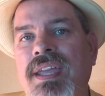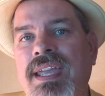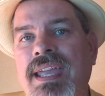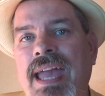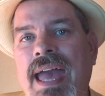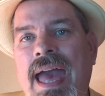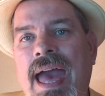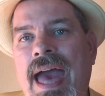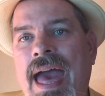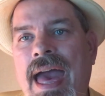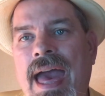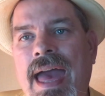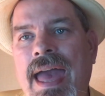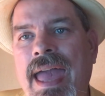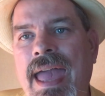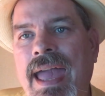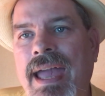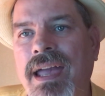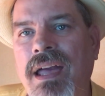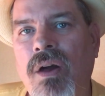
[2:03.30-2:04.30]
the
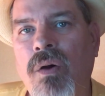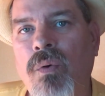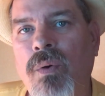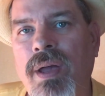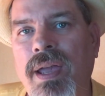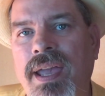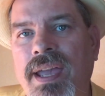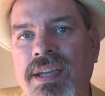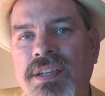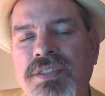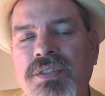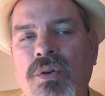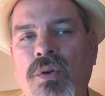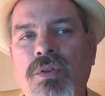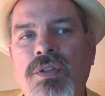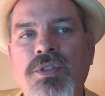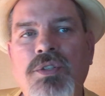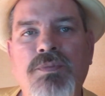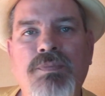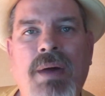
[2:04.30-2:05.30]
iHack OS or
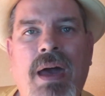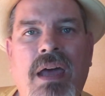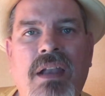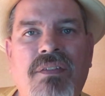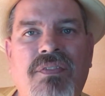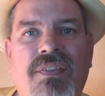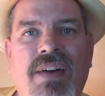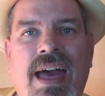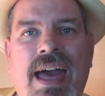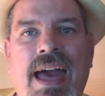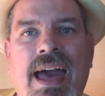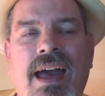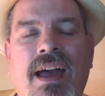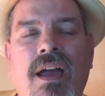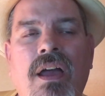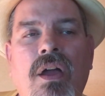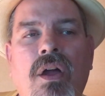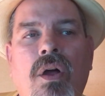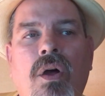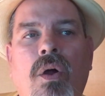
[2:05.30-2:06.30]
the Spotify
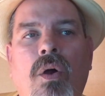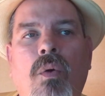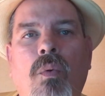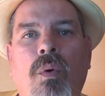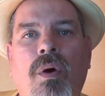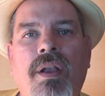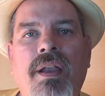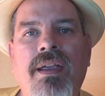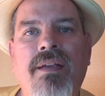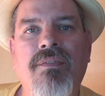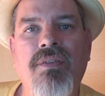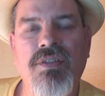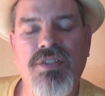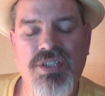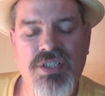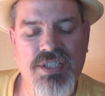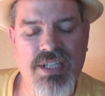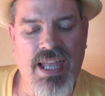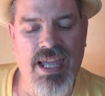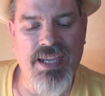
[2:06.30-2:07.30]
or whatever,
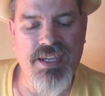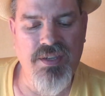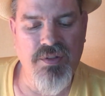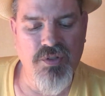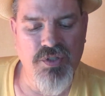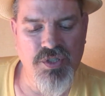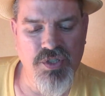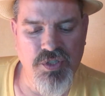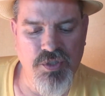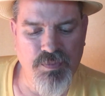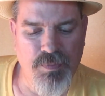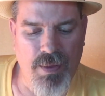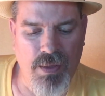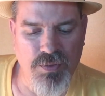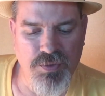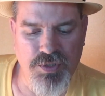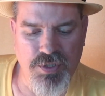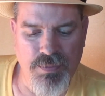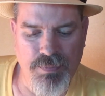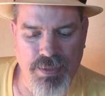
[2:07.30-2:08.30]
just like you're
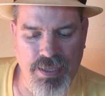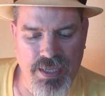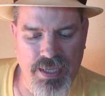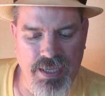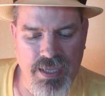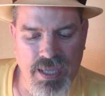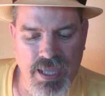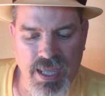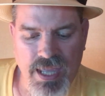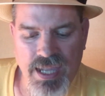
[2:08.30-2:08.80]
supposed to be.